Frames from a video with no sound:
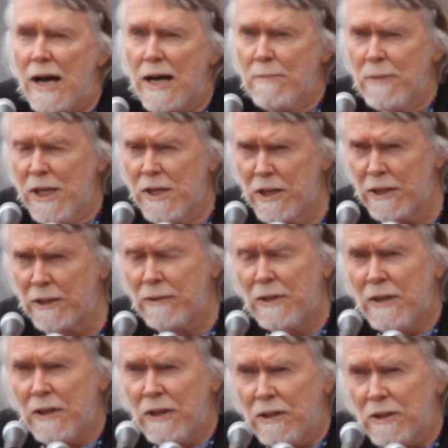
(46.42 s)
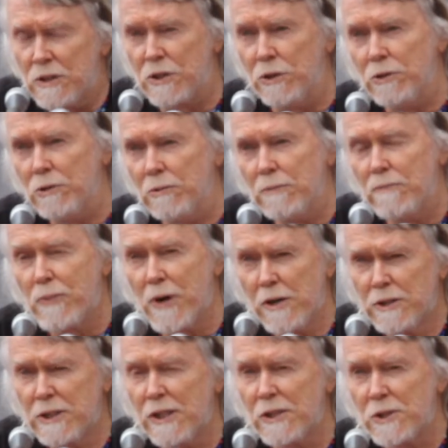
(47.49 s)
I'm here to
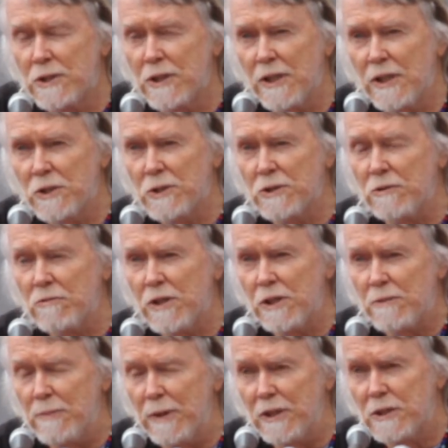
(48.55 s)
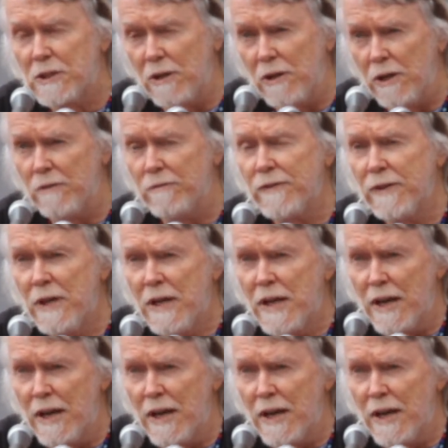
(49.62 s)
protest against the treatment of